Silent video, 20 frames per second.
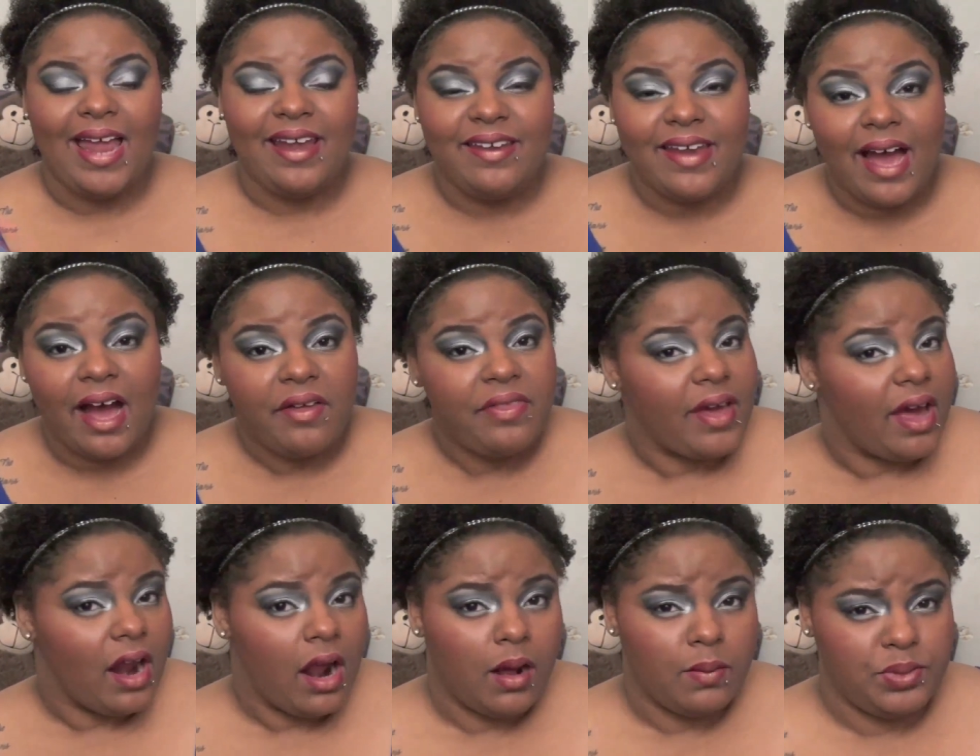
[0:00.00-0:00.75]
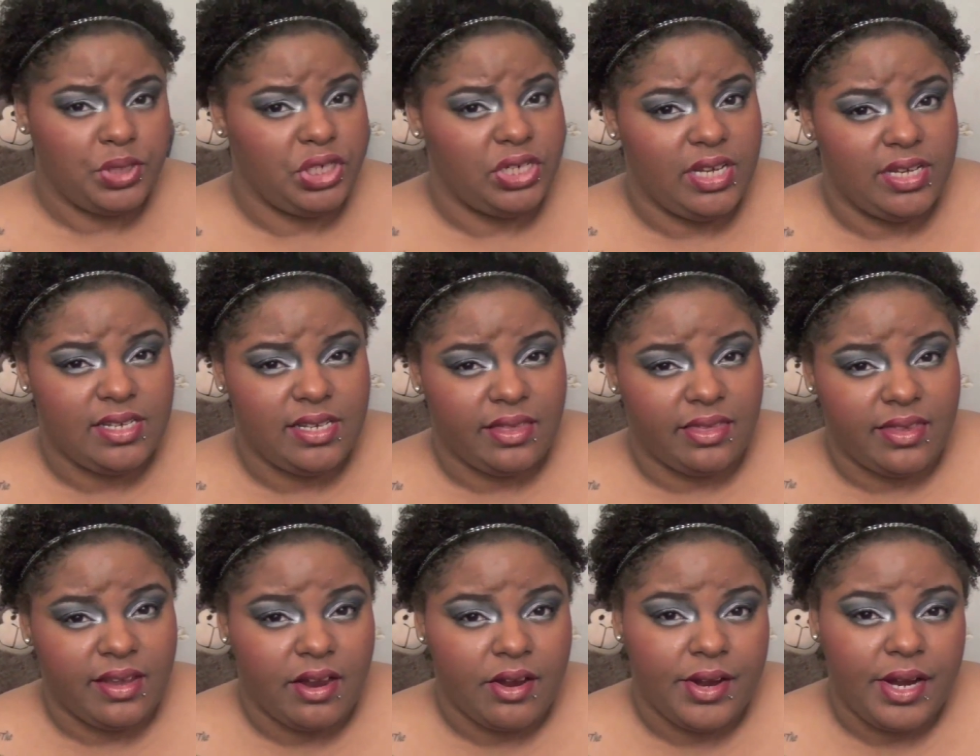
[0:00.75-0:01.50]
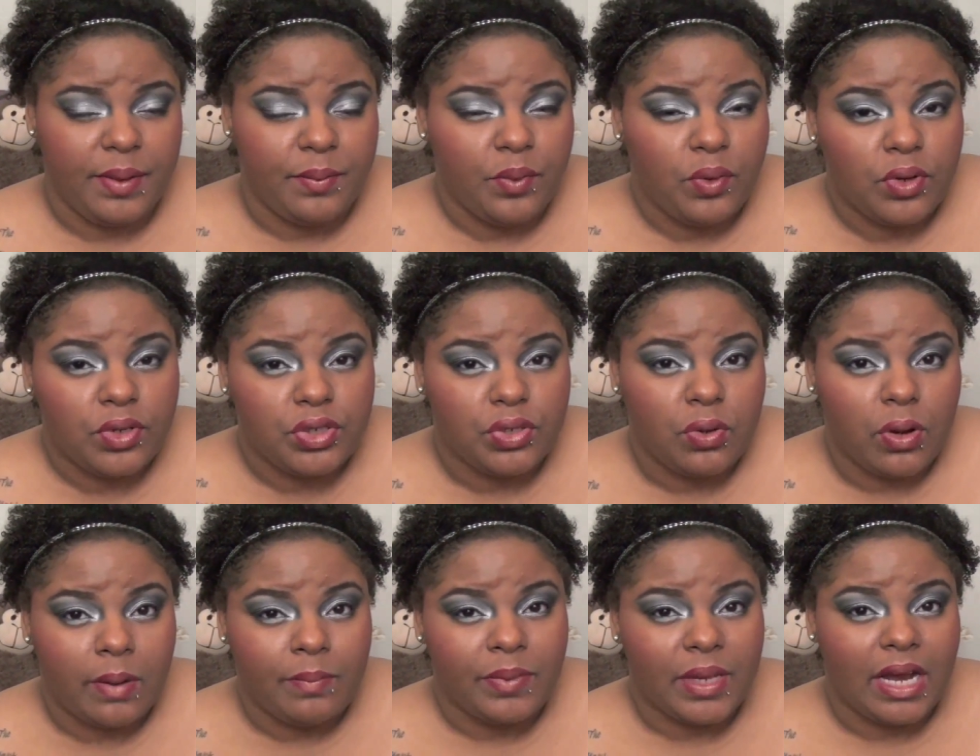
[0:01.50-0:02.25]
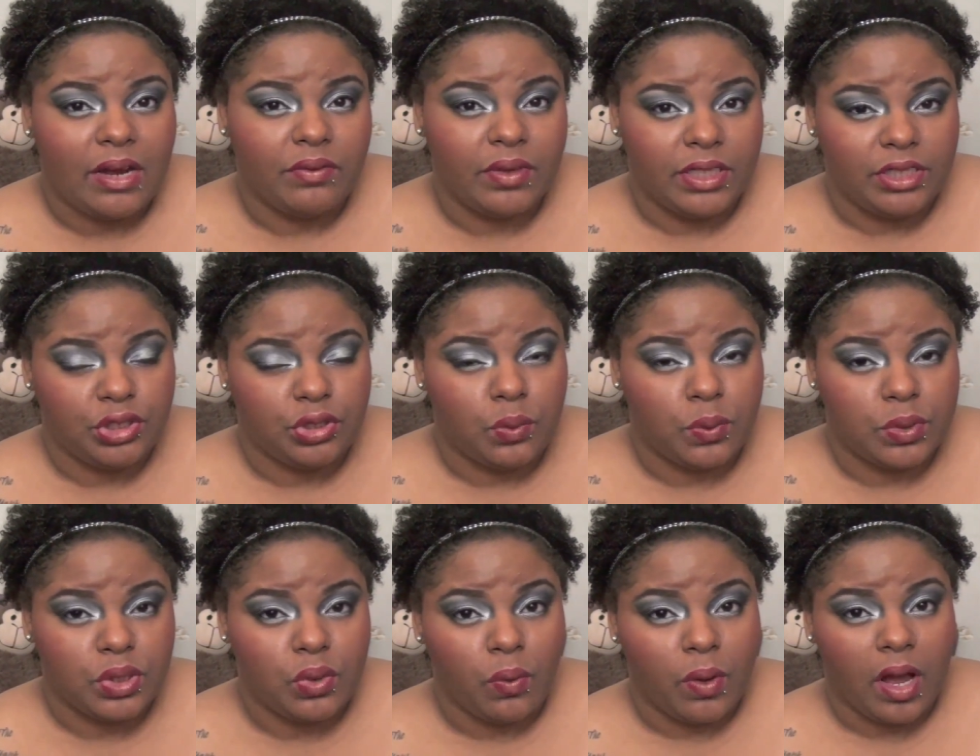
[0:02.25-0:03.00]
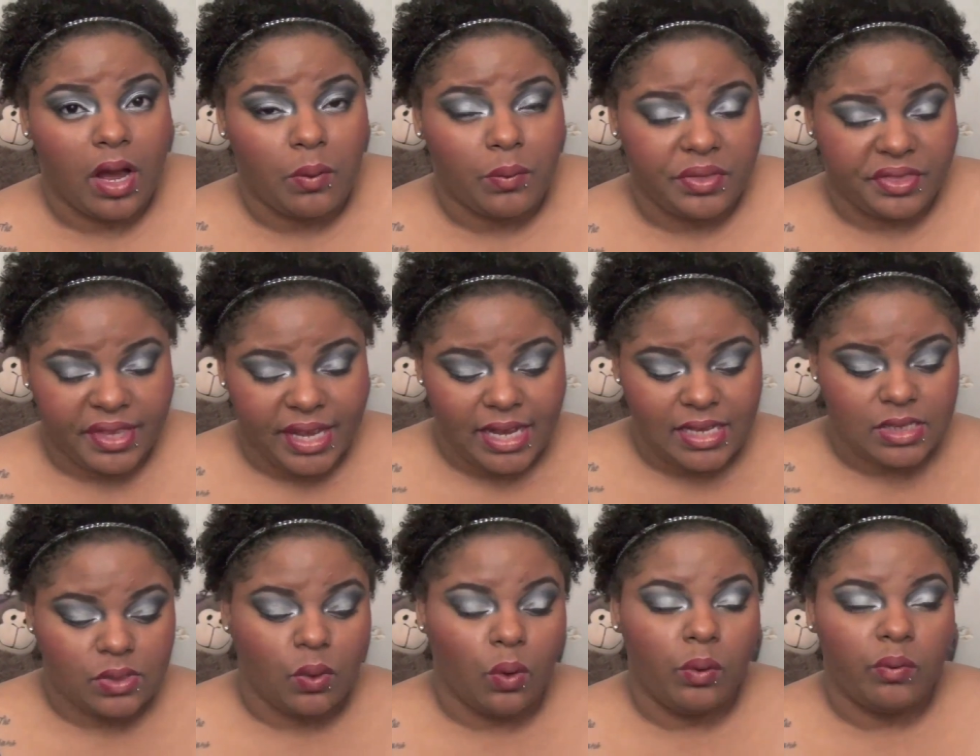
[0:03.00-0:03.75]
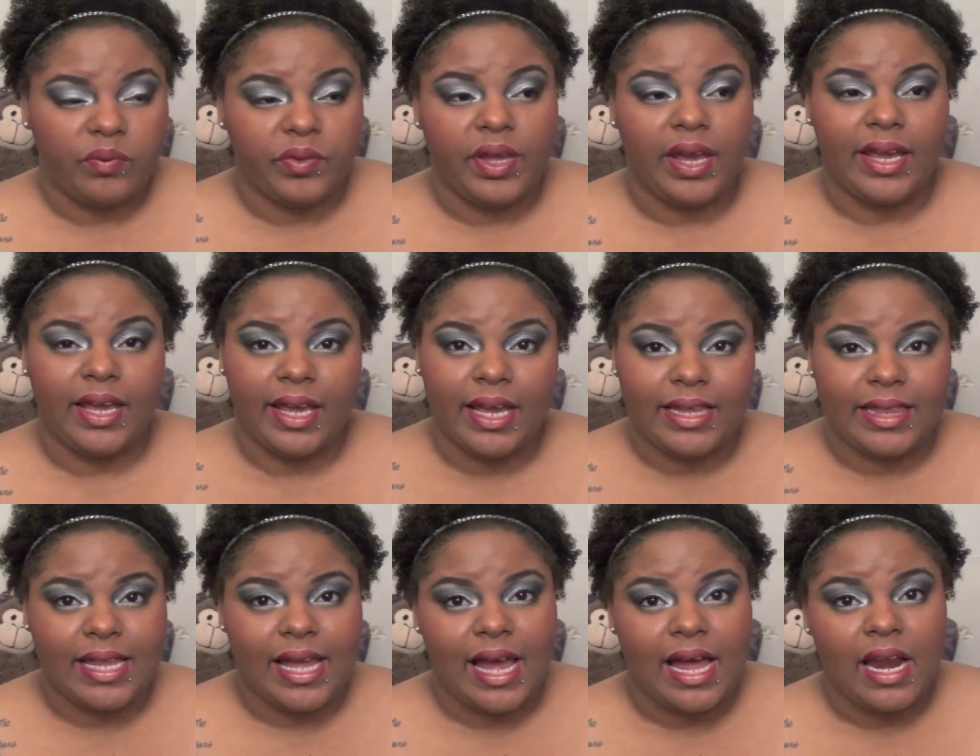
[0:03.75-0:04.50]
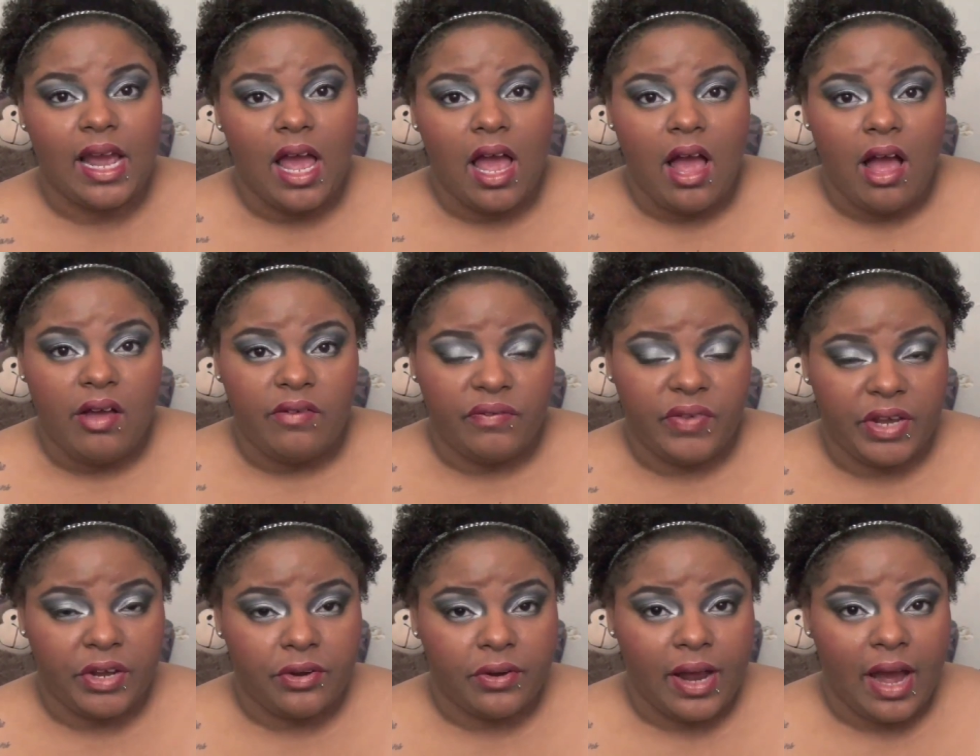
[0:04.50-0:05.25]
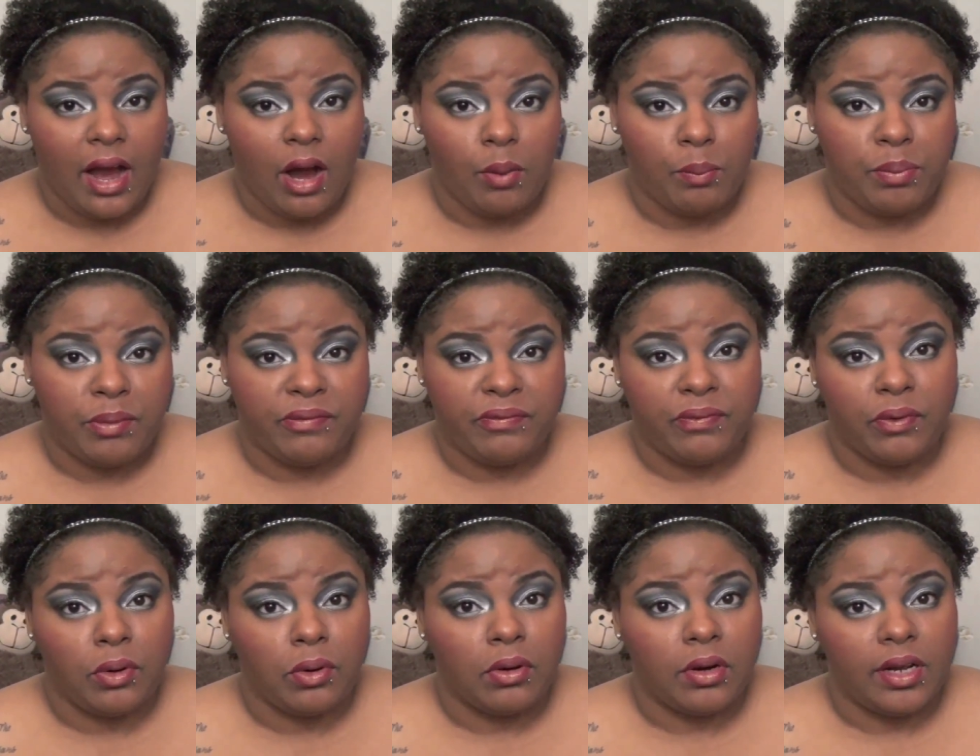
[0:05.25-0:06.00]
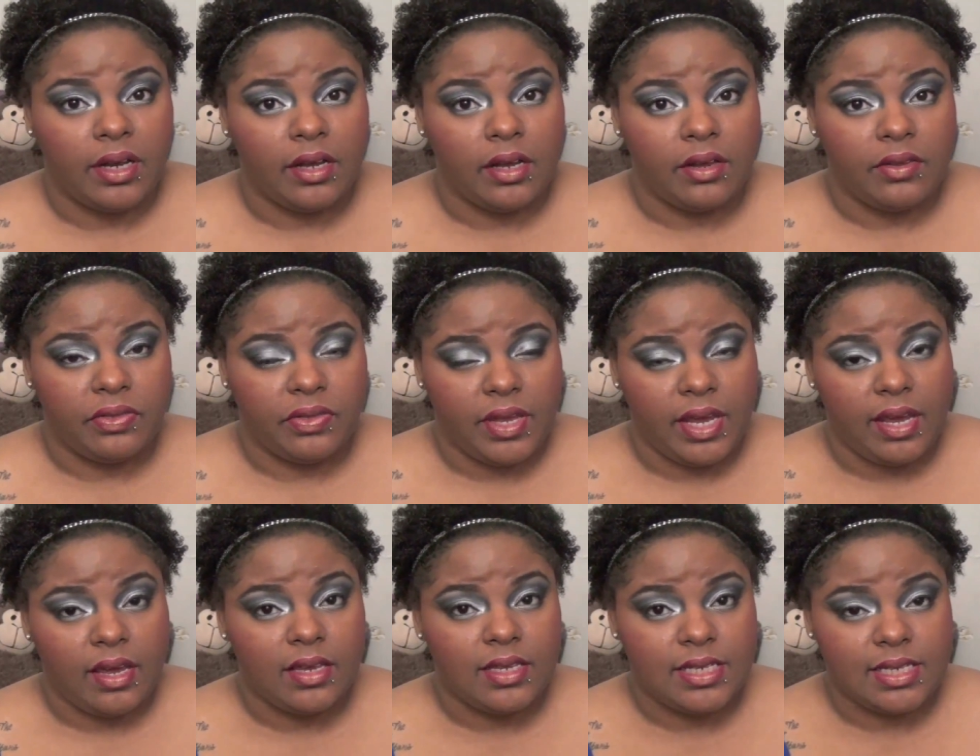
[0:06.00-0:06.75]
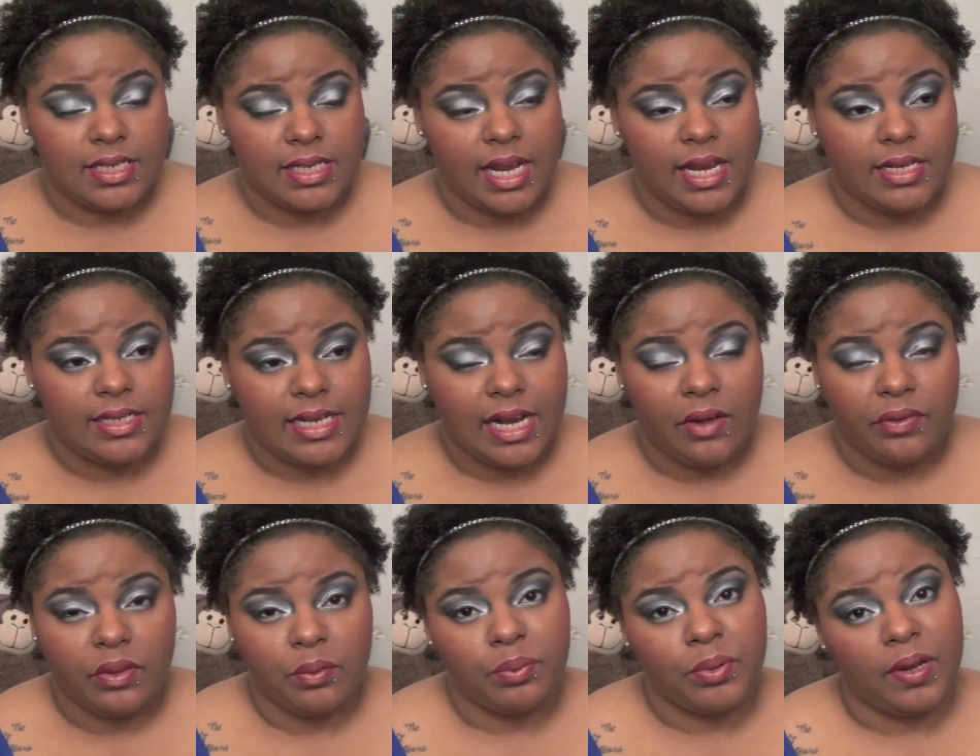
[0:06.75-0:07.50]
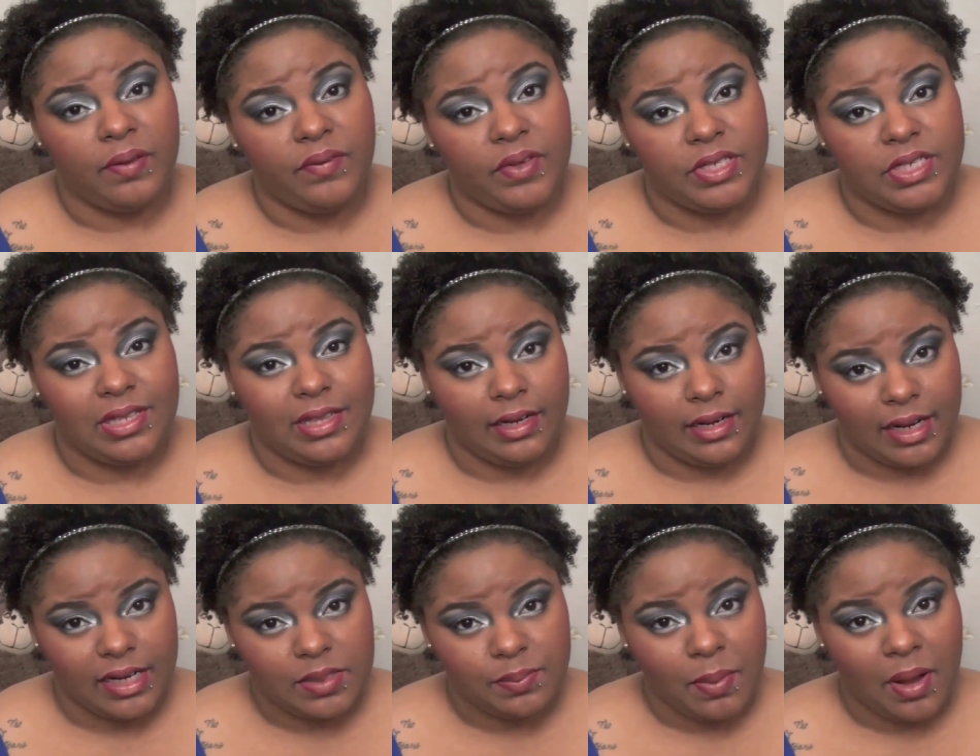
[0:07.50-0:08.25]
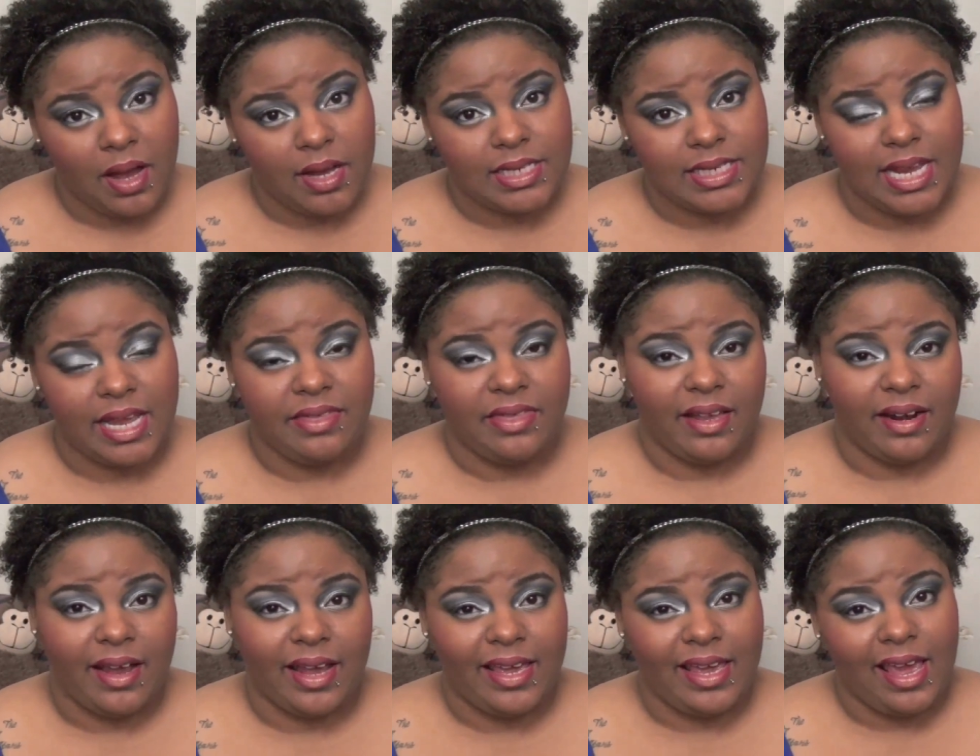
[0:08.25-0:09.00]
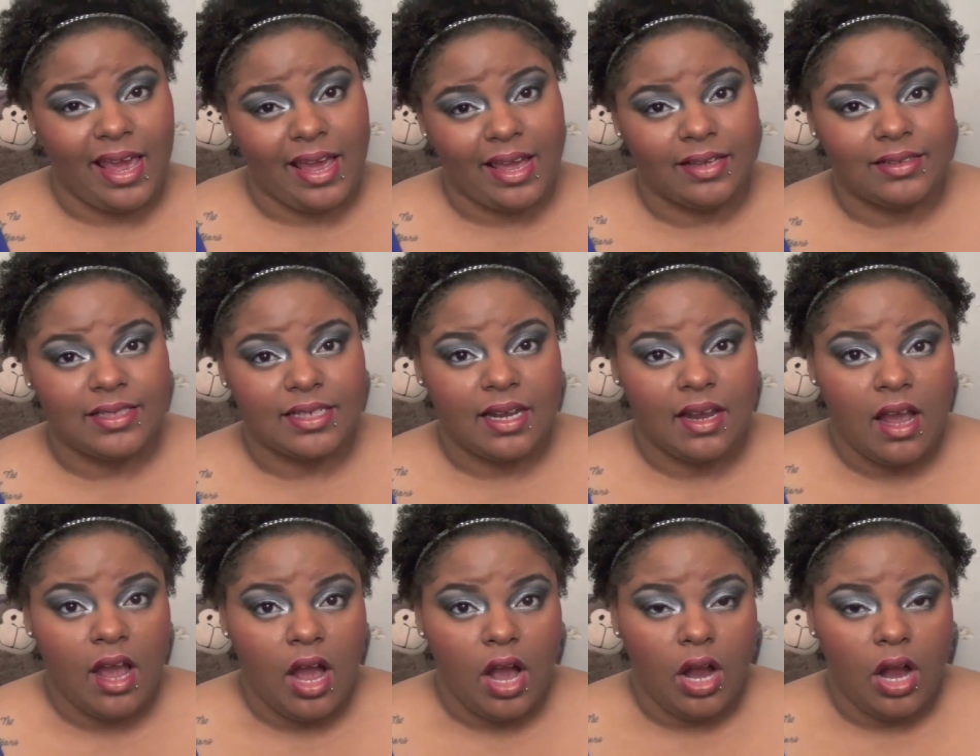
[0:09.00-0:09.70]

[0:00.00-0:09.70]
and now that option isn't there anymore so I'm not really sure what's going on with that so hopefully I can get that figured out before they send out the preview to the next box and then I can't